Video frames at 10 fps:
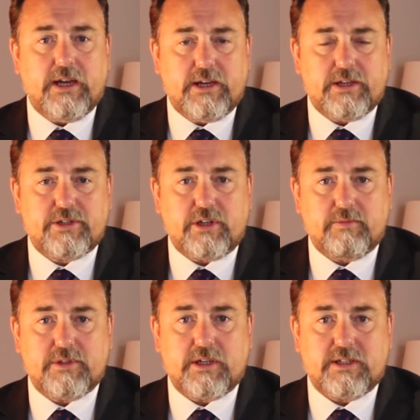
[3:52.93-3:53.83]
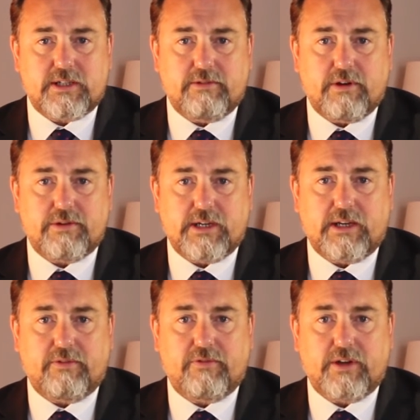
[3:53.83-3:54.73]
and it assumes zero
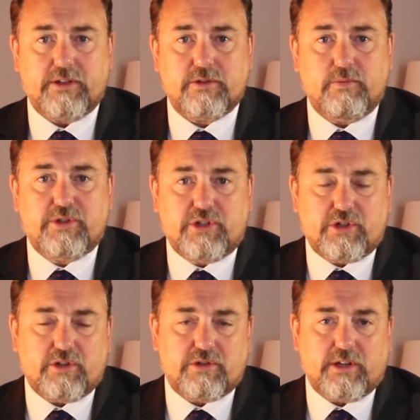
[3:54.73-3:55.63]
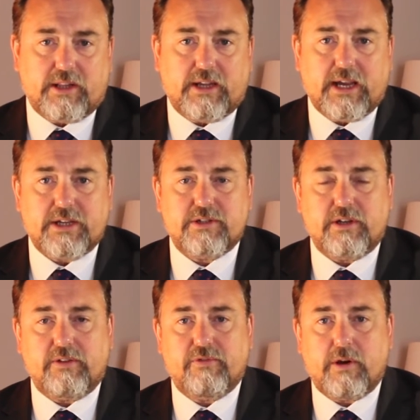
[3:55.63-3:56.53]
dealing fees, which is usually the case,
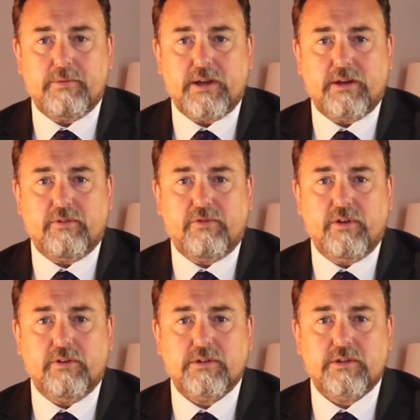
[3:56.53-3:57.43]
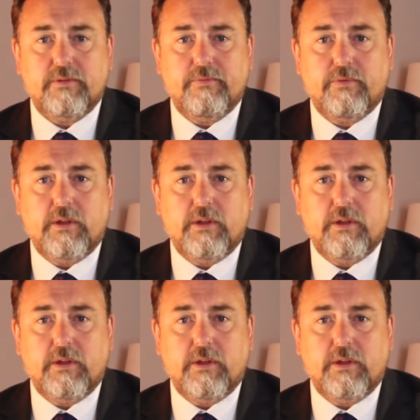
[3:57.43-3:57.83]
certainly for open-ended funds.